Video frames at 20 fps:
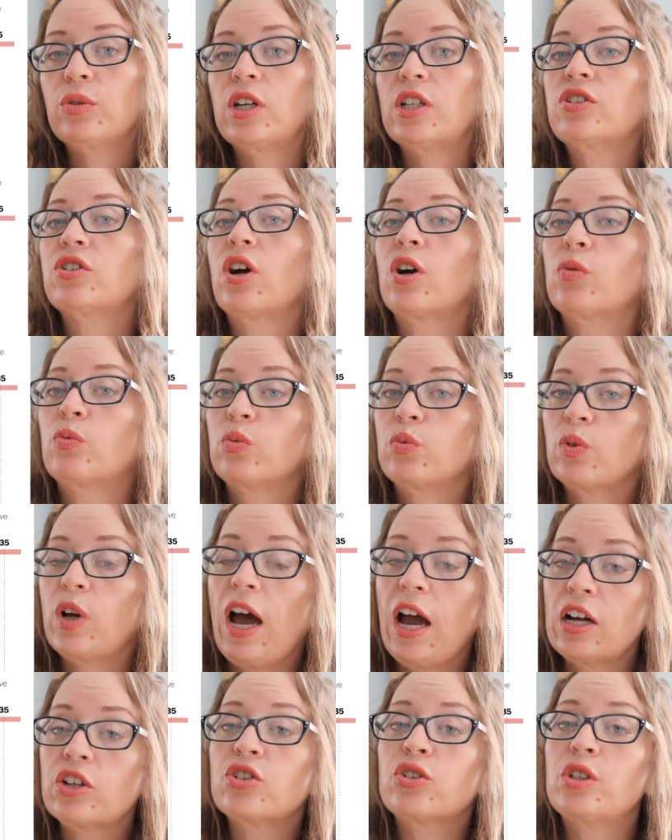rates are
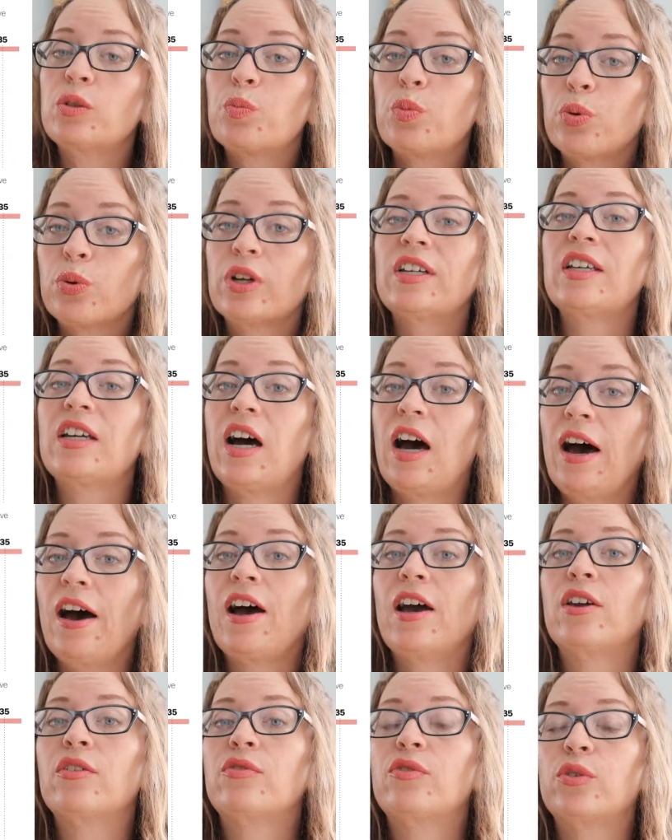actually pretty
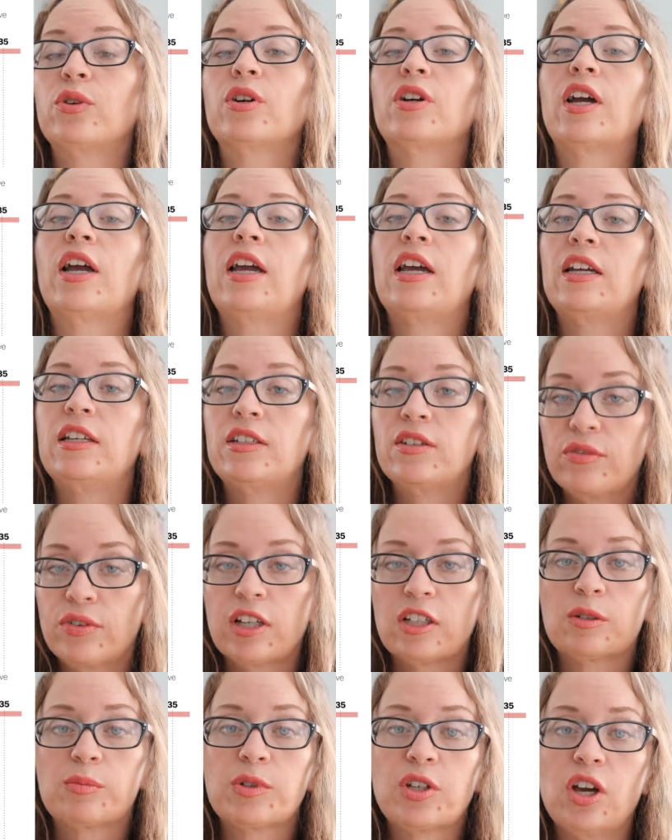high for a
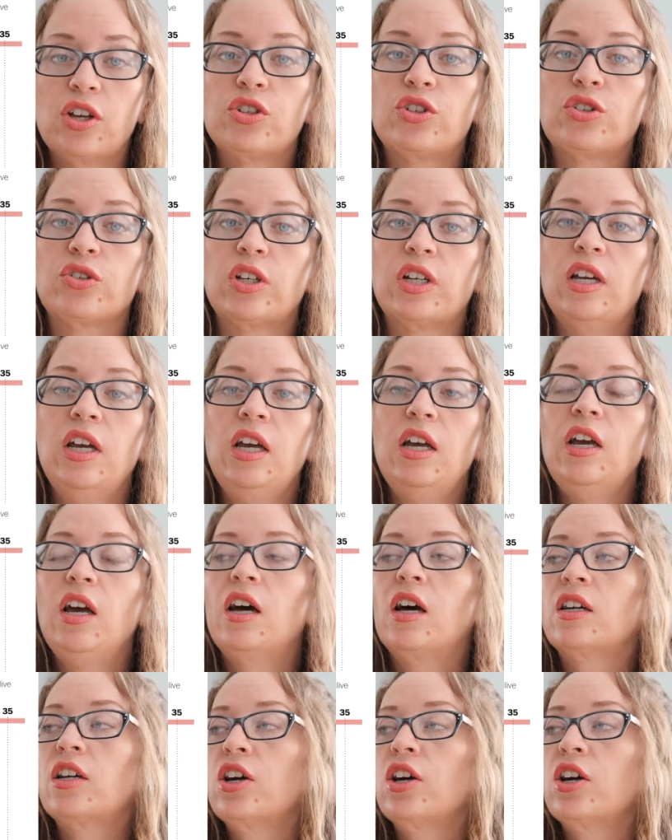developed country. A